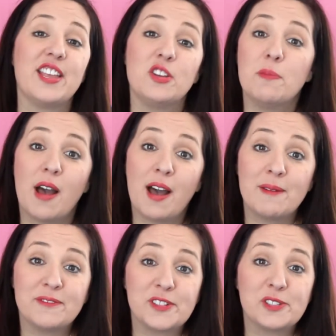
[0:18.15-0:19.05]
Thank you,
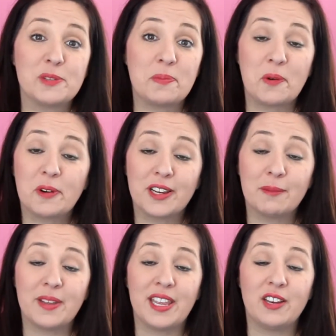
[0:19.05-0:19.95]
Mom, for
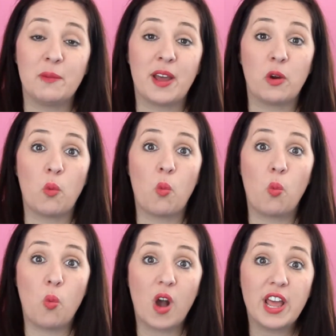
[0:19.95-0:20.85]
supporting me no matter
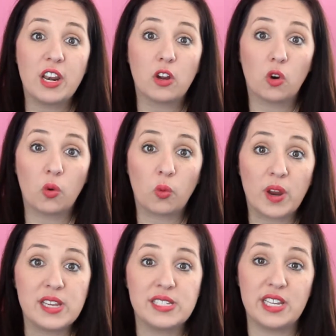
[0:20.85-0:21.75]
what
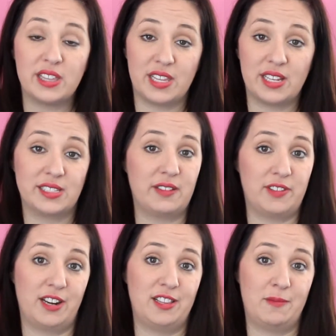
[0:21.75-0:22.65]
crazy things
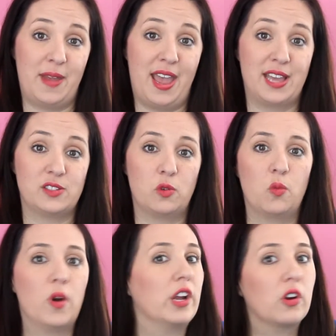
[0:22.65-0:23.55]
I've done in the past or
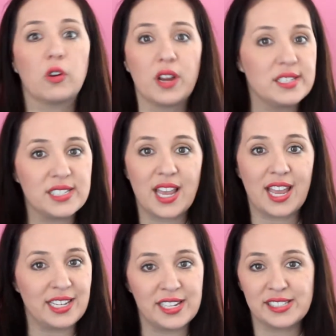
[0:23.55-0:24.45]
what crazy
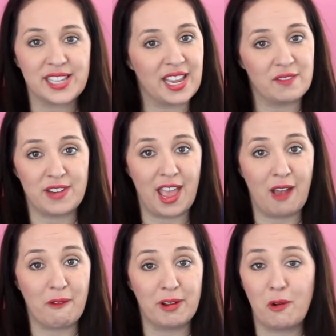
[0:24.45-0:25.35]
ideas I have
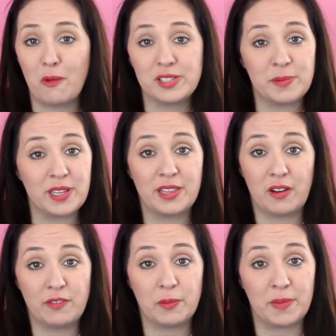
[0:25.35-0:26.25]
now, and always being
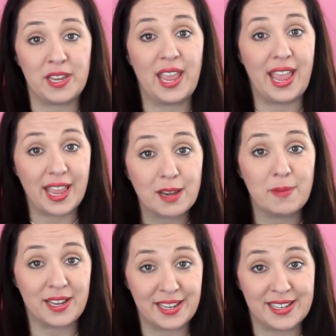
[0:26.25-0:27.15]
there for me and my